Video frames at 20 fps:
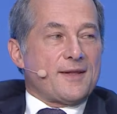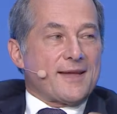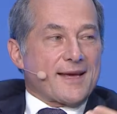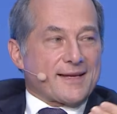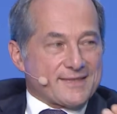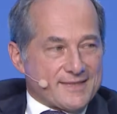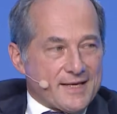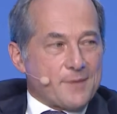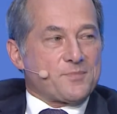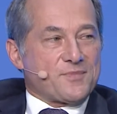
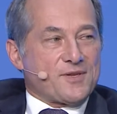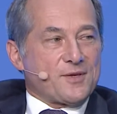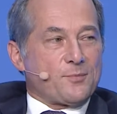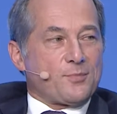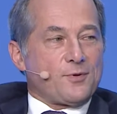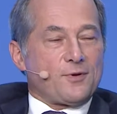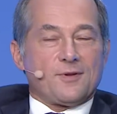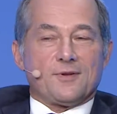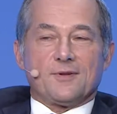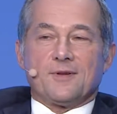
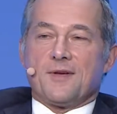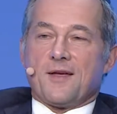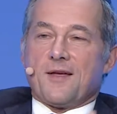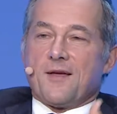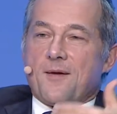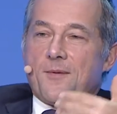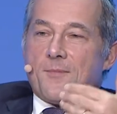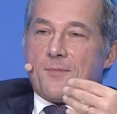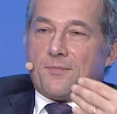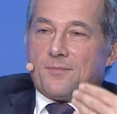acceptable
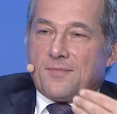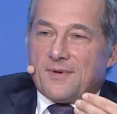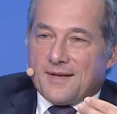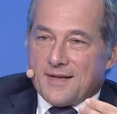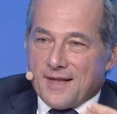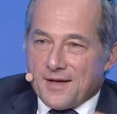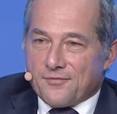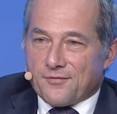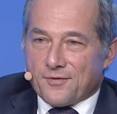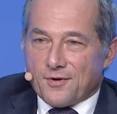
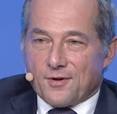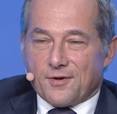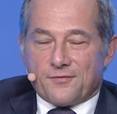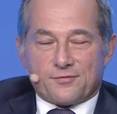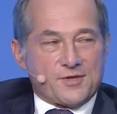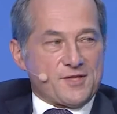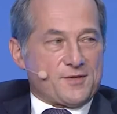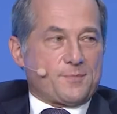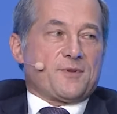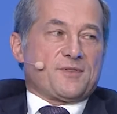level of
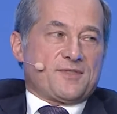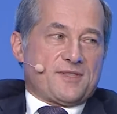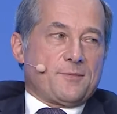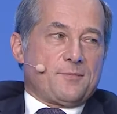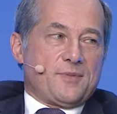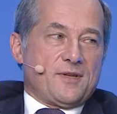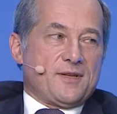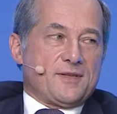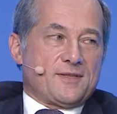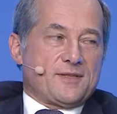
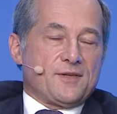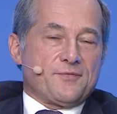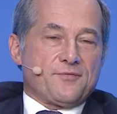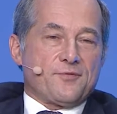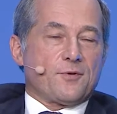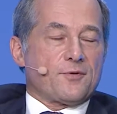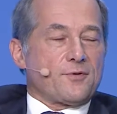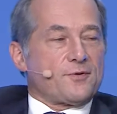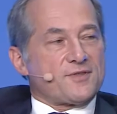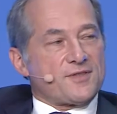responsibility
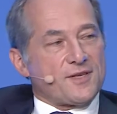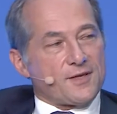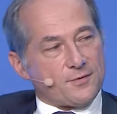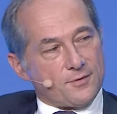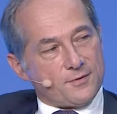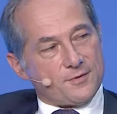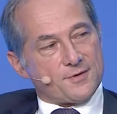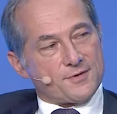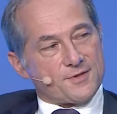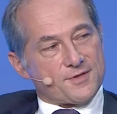for the
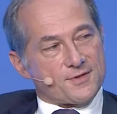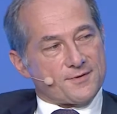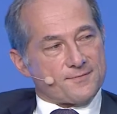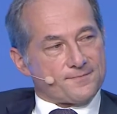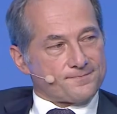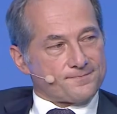stakeholders.